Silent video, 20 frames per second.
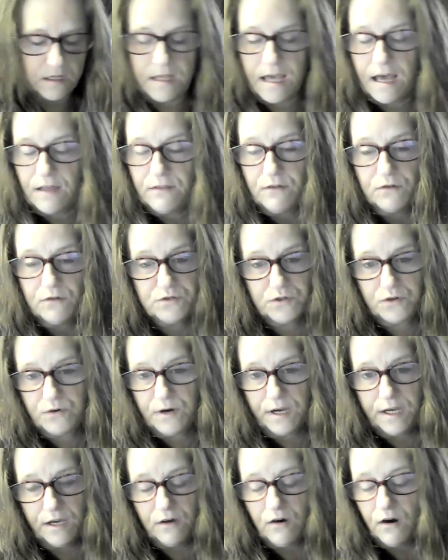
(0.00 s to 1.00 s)
Yeah, those
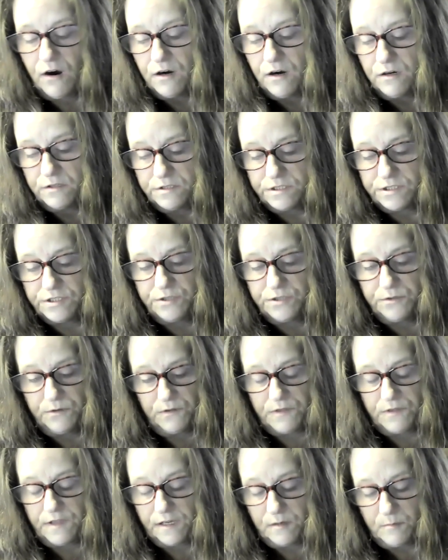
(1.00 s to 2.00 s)
are great cards
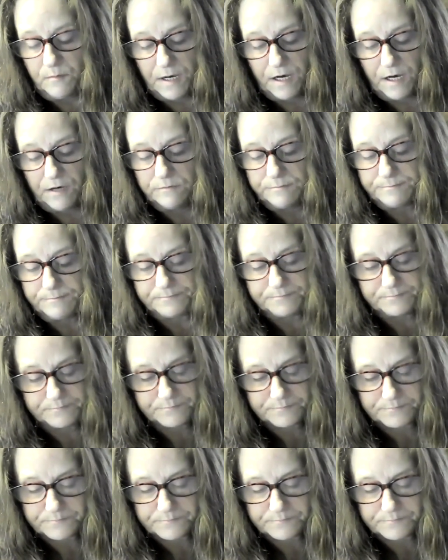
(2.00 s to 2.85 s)
to think about.